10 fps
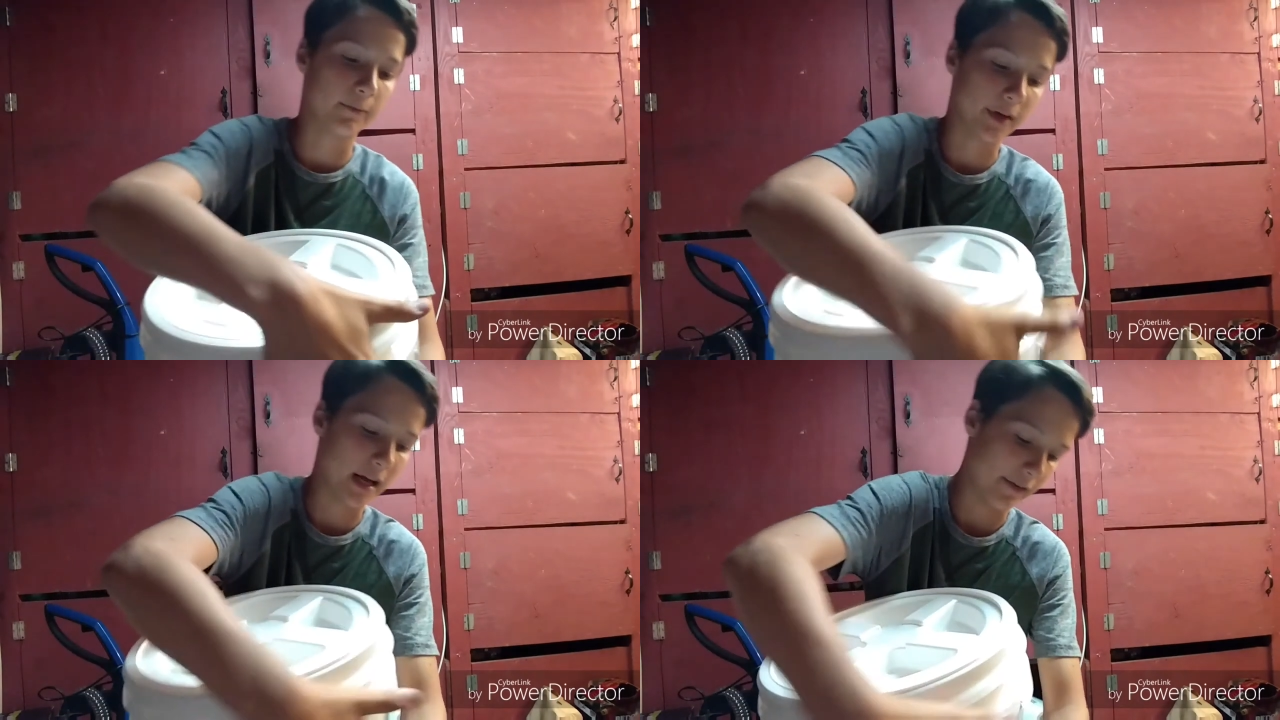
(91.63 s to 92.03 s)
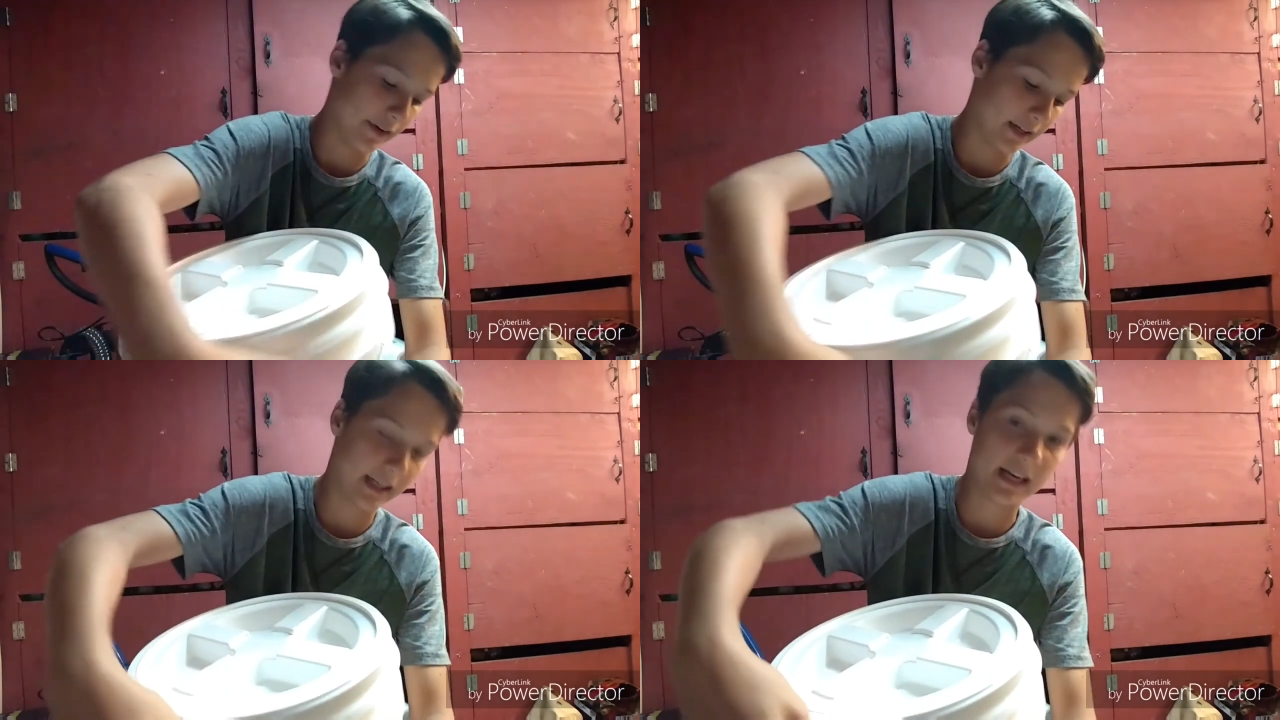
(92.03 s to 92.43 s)
we're not even
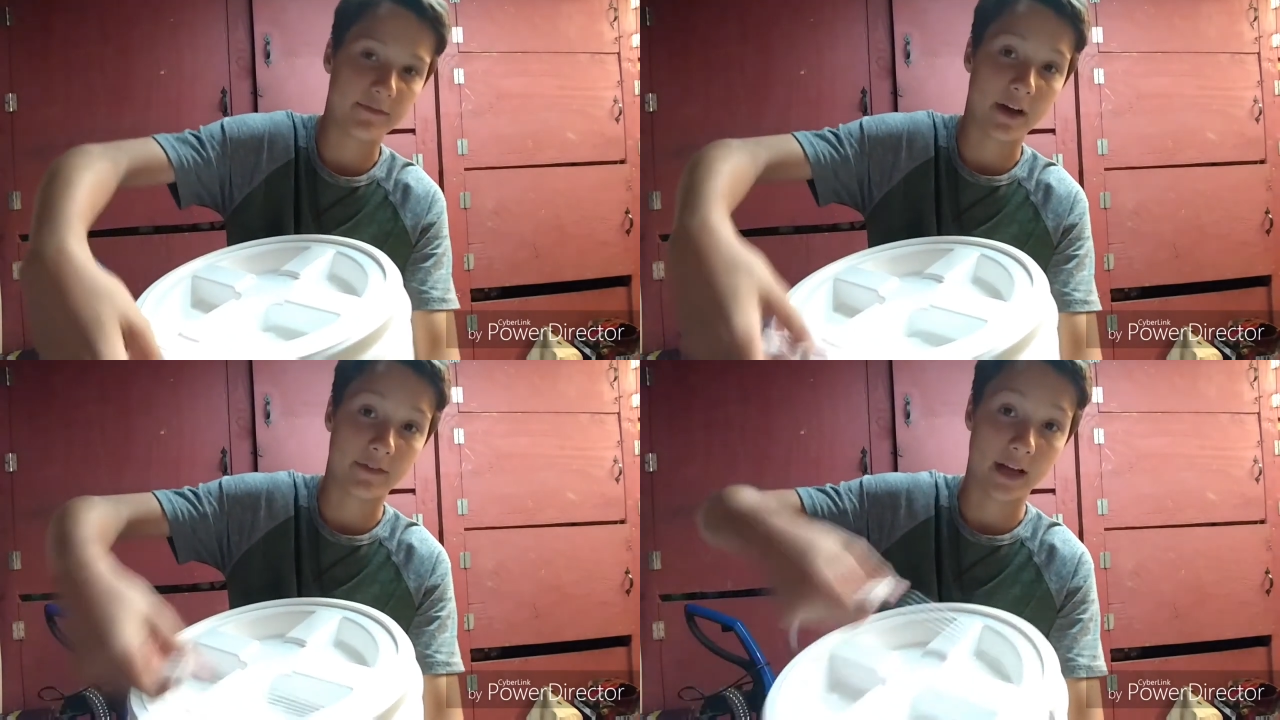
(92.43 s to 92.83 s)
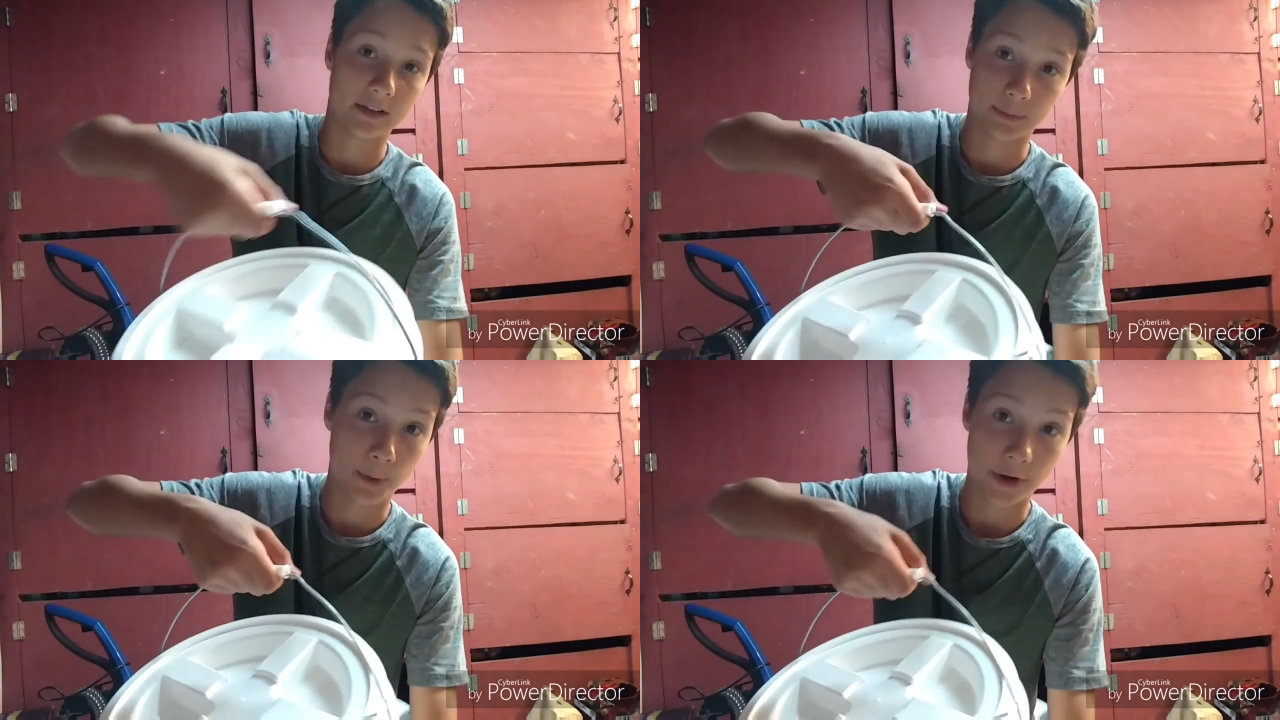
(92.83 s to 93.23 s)
going to keep five
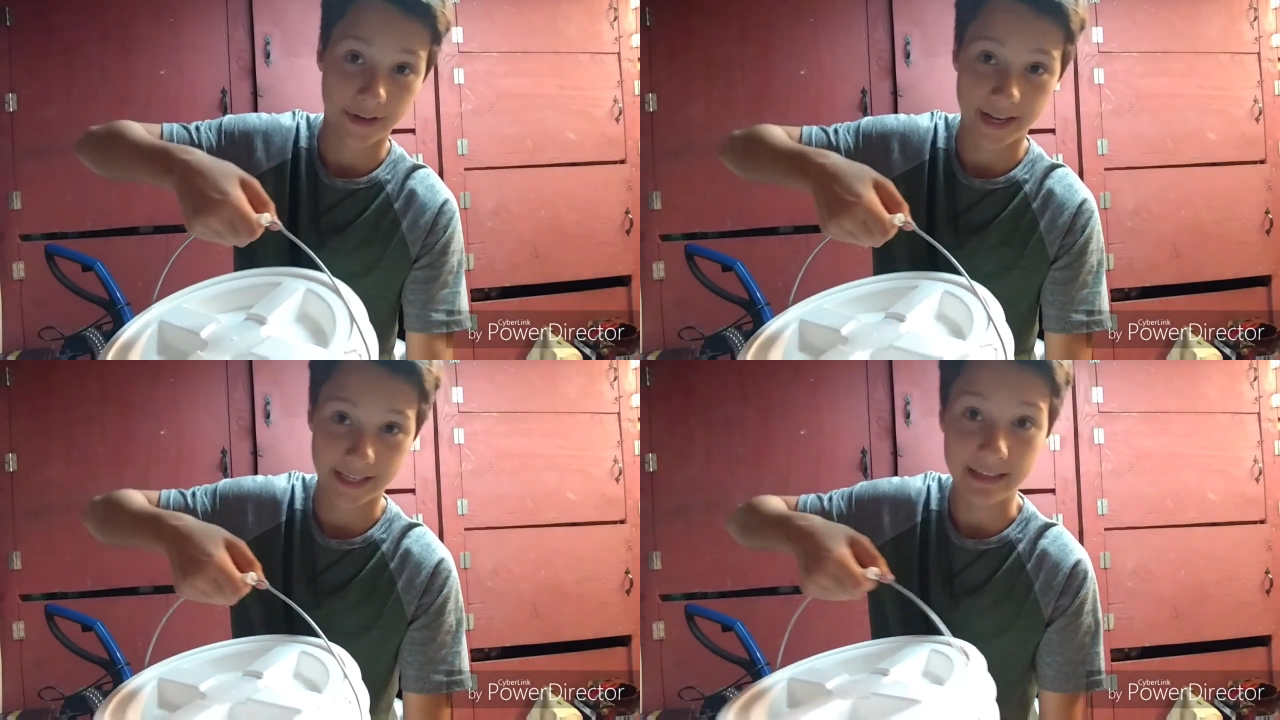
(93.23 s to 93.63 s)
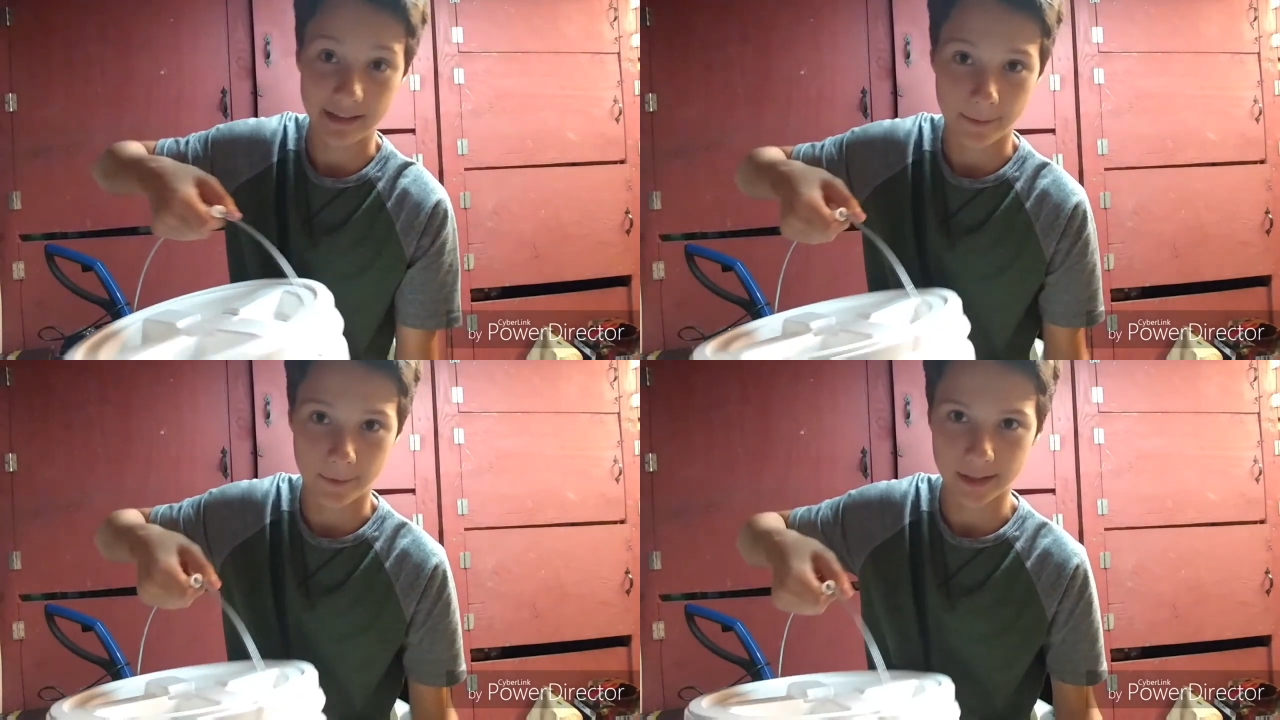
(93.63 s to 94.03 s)
gallons of water in it
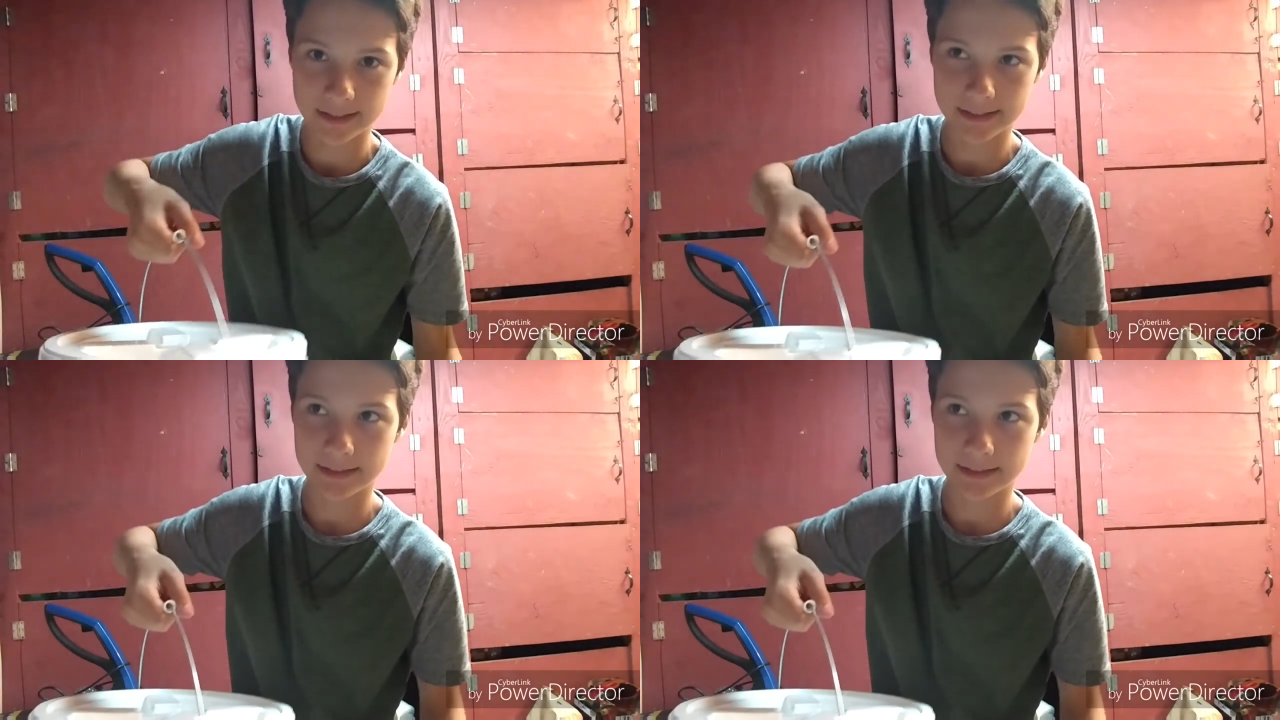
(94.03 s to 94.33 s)
at once.